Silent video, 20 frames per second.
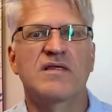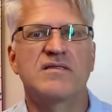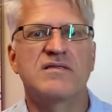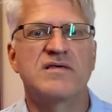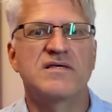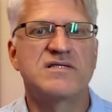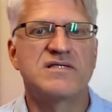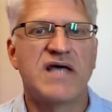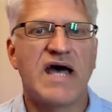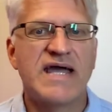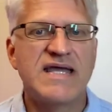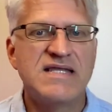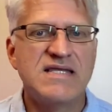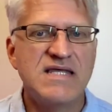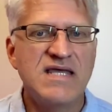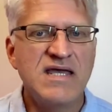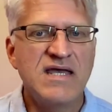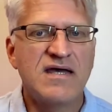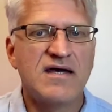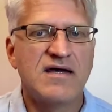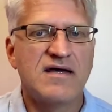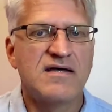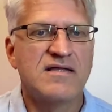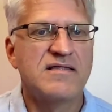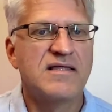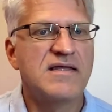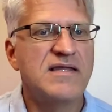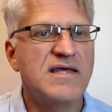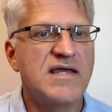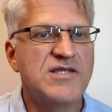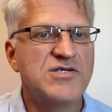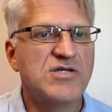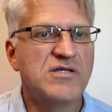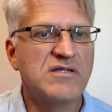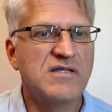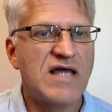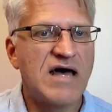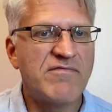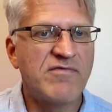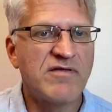This idea that
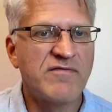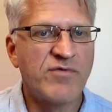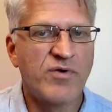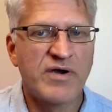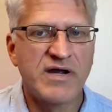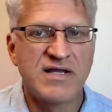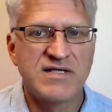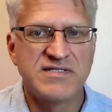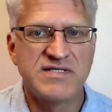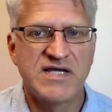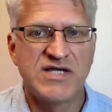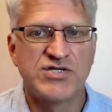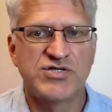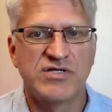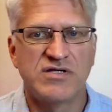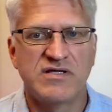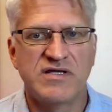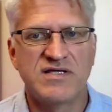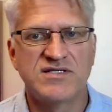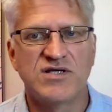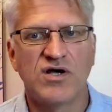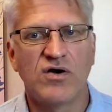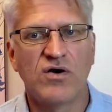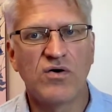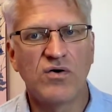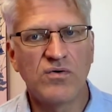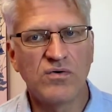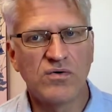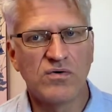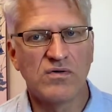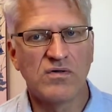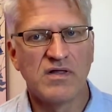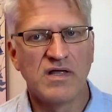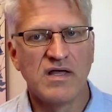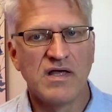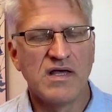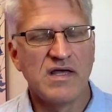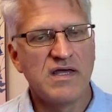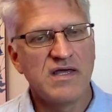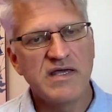each level of organization is a whole,
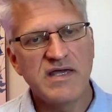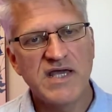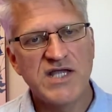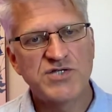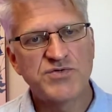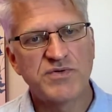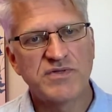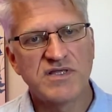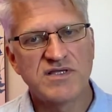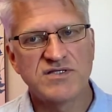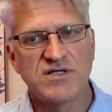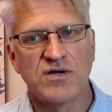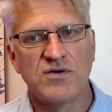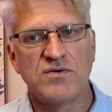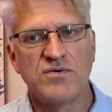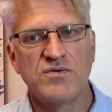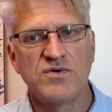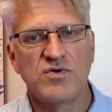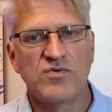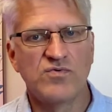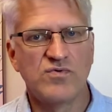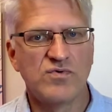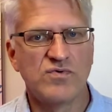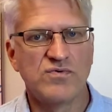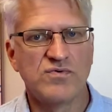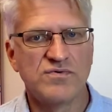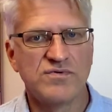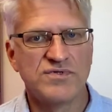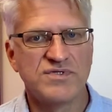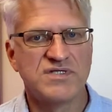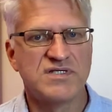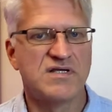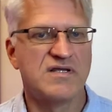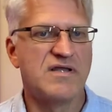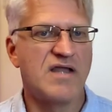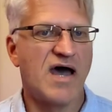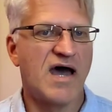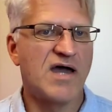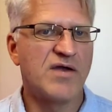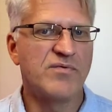each with its own rules,
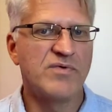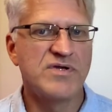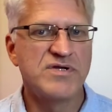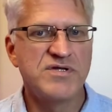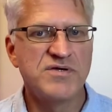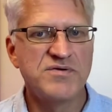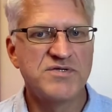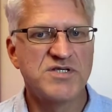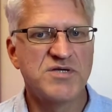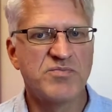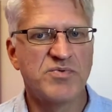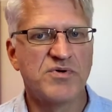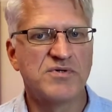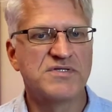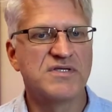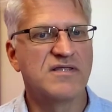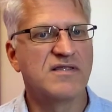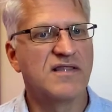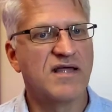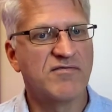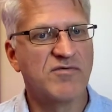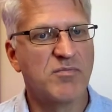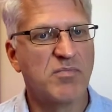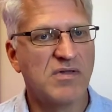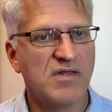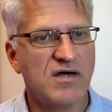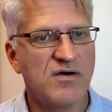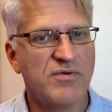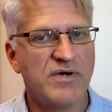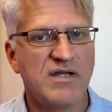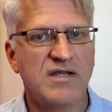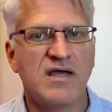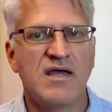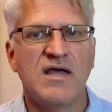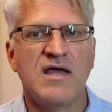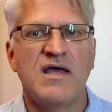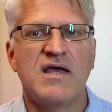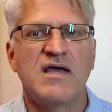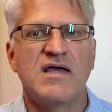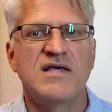not reducible to the level below it,
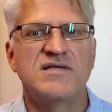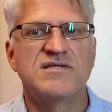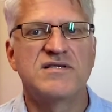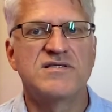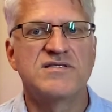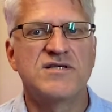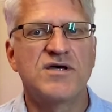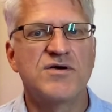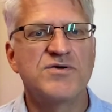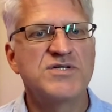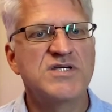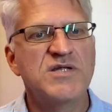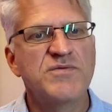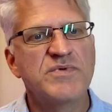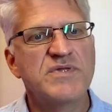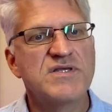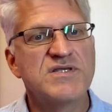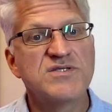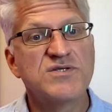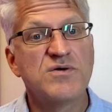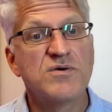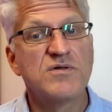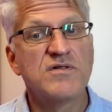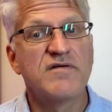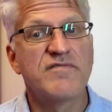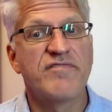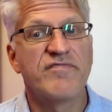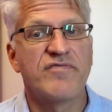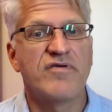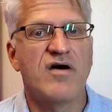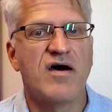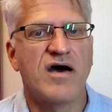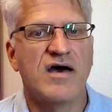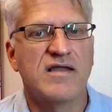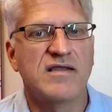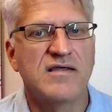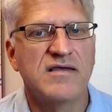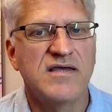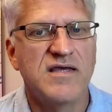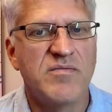is associated with a school of
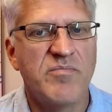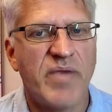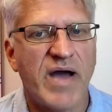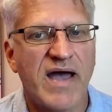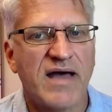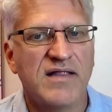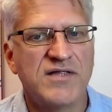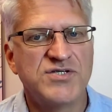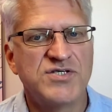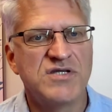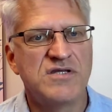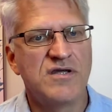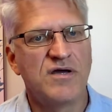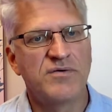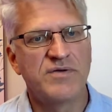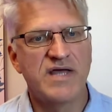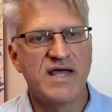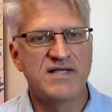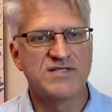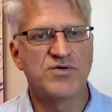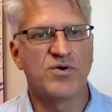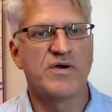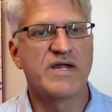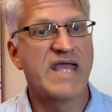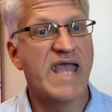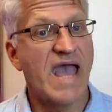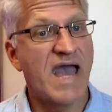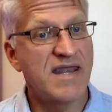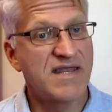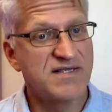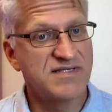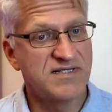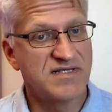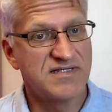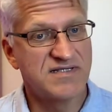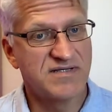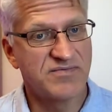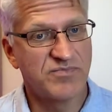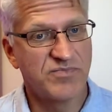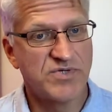thought in biology known as
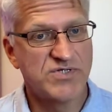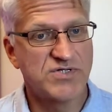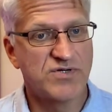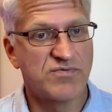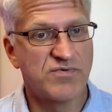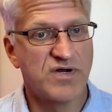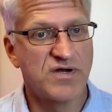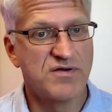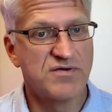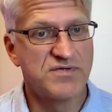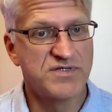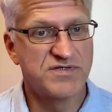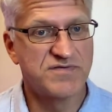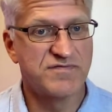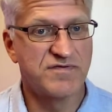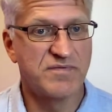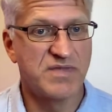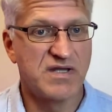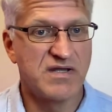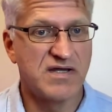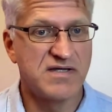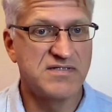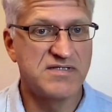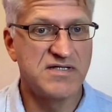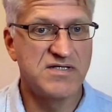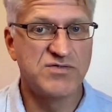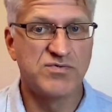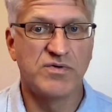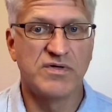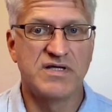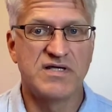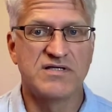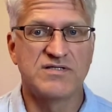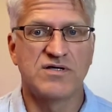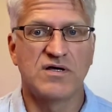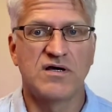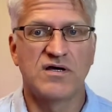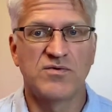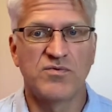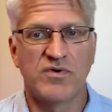organicism, which arose from the
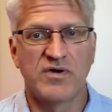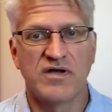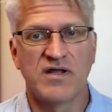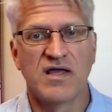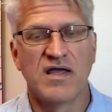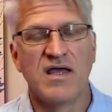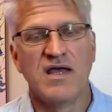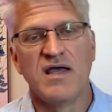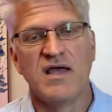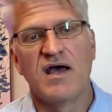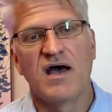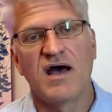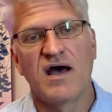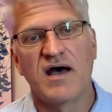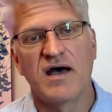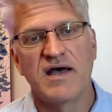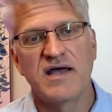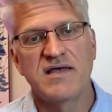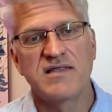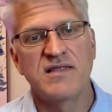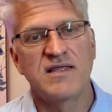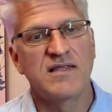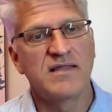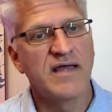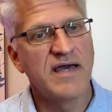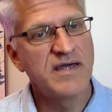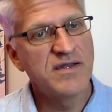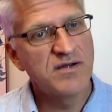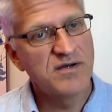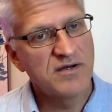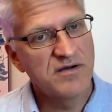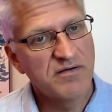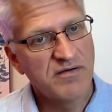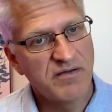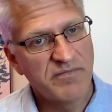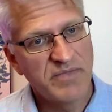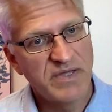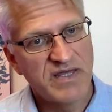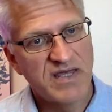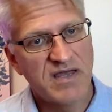1920s onward, and then later
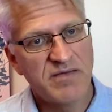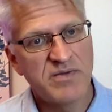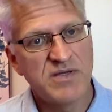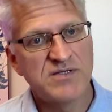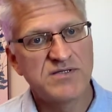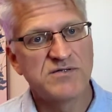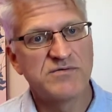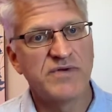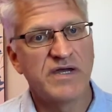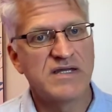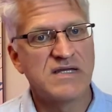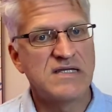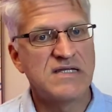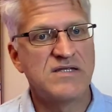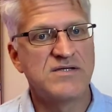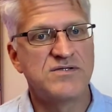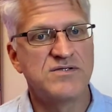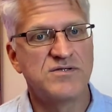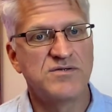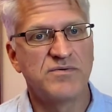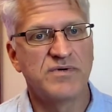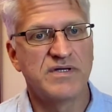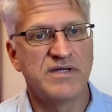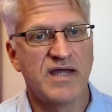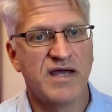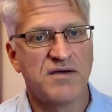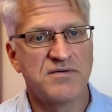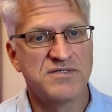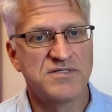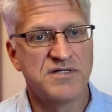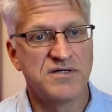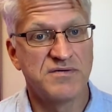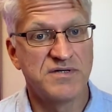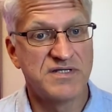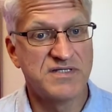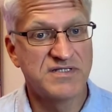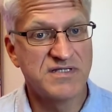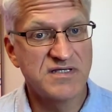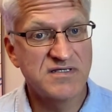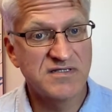became integrated into what now is known
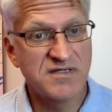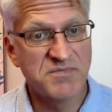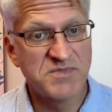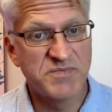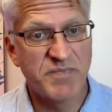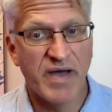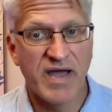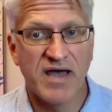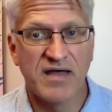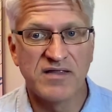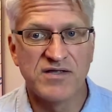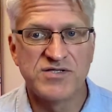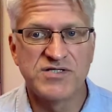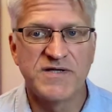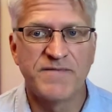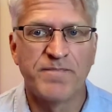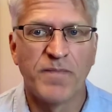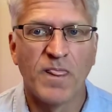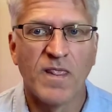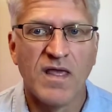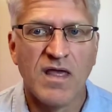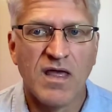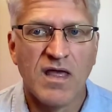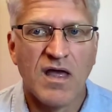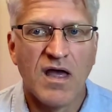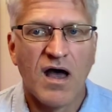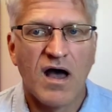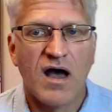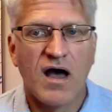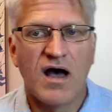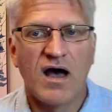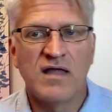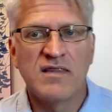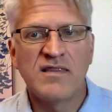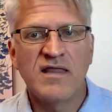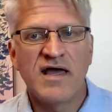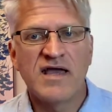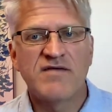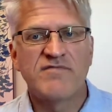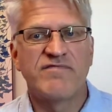as systems biology.
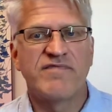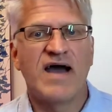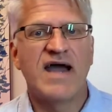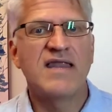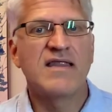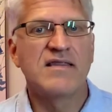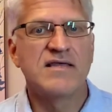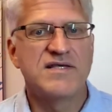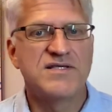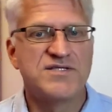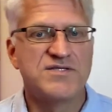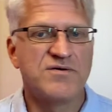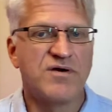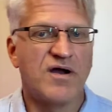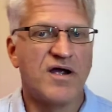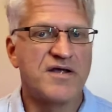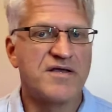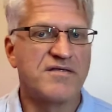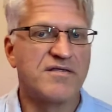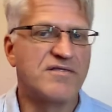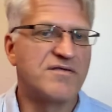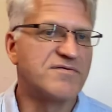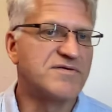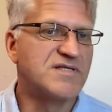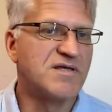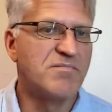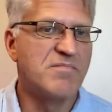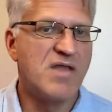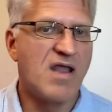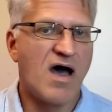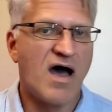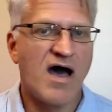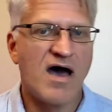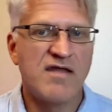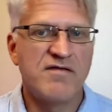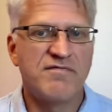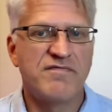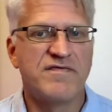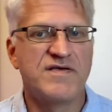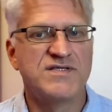Unlike vitalists who argue that there's some
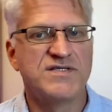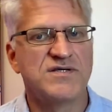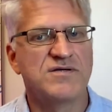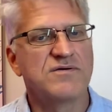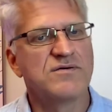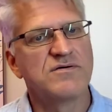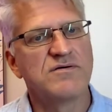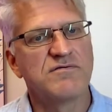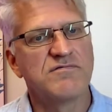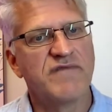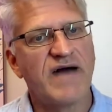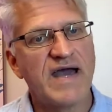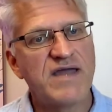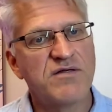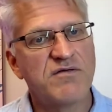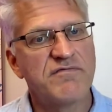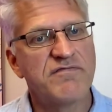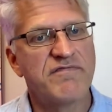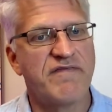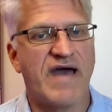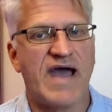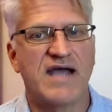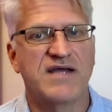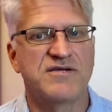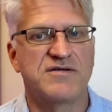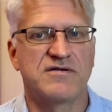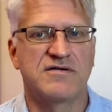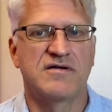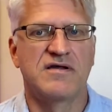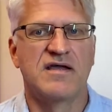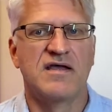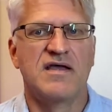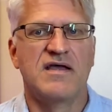non-physical vital factor